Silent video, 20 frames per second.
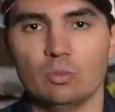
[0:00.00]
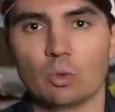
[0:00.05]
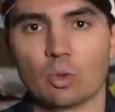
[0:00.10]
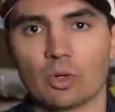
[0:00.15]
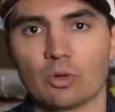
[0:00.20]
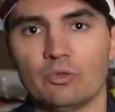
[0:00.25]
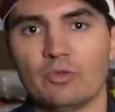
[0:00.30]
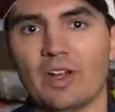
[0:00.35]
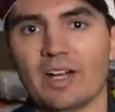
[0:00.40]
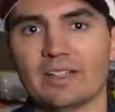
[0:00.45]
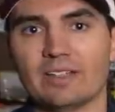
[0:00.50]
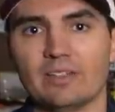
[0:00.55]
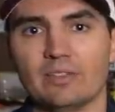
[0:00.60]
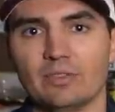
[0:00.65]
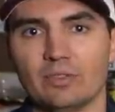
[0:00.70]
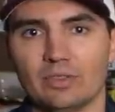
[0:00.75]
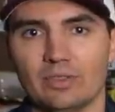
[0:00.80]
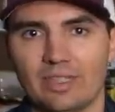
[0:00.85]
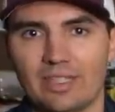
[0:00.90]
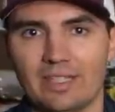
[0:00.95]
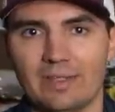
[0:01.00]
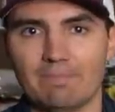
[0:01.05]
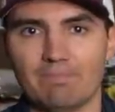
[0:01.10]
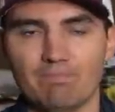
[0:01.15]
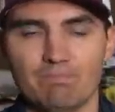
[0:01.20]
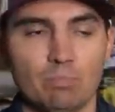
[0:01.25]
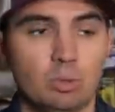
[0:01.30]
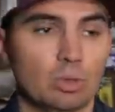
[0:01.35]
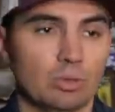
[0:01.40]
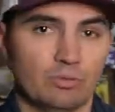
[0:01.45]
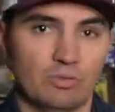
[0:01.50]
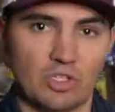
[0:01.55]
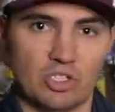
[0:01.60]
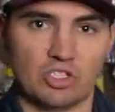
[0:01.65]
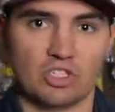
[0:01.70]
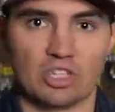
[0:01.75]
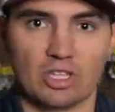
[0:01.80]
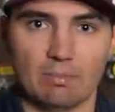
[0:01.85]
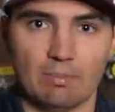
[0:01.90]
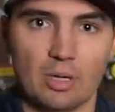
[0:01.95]
more effectively put
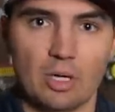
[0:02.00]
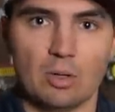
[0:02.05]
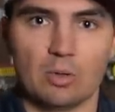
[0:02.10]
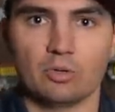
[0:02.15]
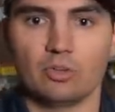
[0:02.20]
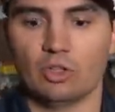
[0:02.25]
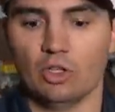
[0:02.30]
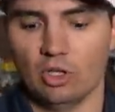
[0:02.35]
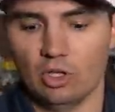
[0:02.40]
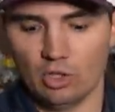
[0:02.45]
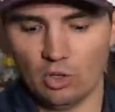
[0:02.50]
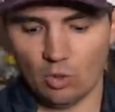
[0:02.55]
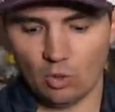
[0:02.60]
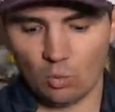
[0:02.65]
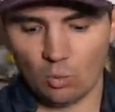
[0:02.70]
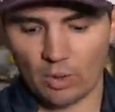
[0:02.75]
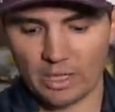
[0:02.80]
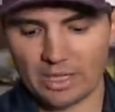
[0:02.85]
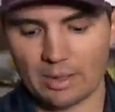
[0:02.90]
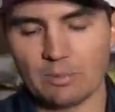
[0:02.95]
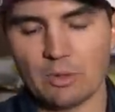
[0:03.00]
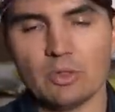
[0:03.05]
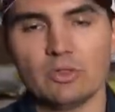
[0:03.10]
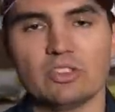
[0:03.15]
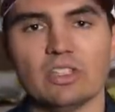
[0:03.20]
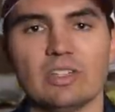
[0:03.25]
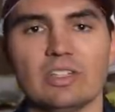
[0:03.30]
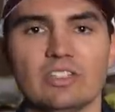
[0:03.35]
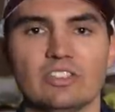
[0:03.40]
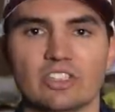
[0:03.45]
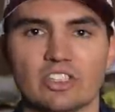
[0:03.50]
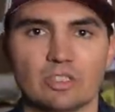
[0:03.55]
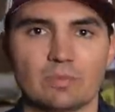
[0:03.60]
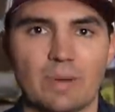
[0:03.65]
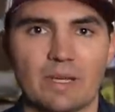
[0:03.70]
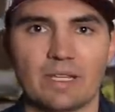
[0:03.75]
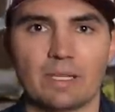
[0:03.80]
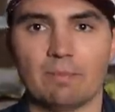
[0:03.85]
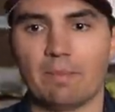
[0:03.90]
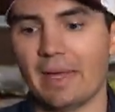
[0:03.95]
fish in the boat when I'm using these
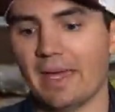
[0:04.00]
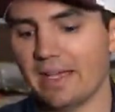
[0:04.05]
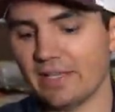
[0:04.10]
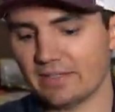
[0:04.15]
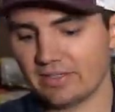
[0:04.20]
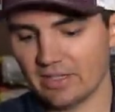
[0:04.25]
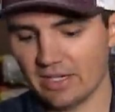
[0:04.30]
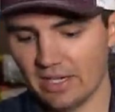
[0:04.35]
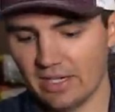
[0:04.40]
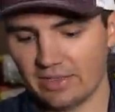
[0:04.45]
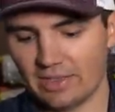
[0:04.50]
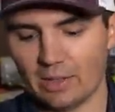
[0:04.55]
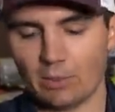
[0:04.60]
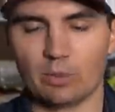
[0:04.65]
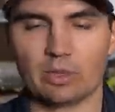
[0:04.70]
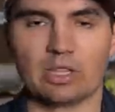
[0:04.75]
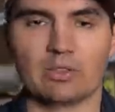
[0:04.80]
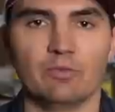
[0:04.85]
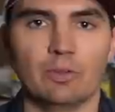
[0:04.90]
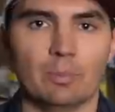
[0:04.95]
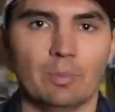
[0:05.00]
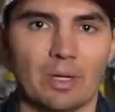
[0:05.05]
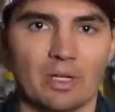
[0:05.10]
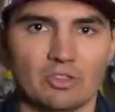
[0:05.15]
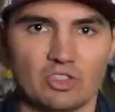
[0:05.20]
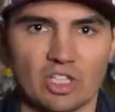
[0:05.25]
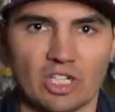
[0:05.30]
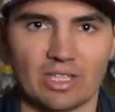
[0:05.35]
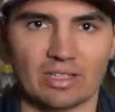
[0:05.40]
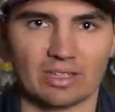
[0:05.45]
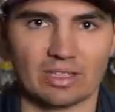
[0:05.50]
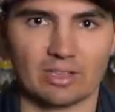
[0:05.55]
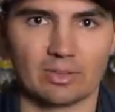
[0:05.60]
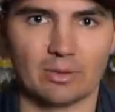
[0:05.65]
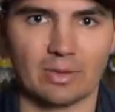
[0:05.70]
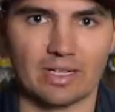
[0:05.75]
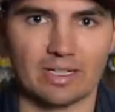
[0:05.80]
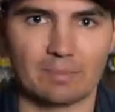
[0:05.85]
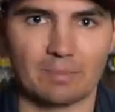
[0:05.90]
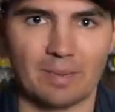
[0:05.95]
suspended baits than with the football jig and the
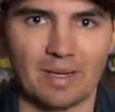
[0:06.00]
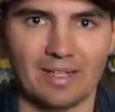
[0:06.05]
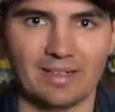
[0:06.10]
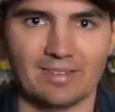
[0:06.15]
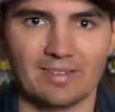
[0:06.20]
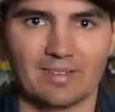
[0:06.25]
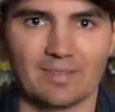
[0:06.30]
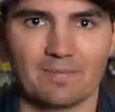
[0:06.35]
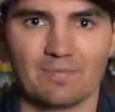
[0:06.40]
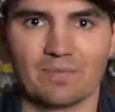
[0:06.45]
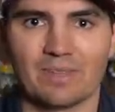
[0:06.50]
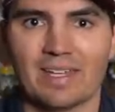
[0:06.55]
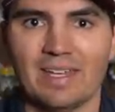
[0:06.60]
crankbait.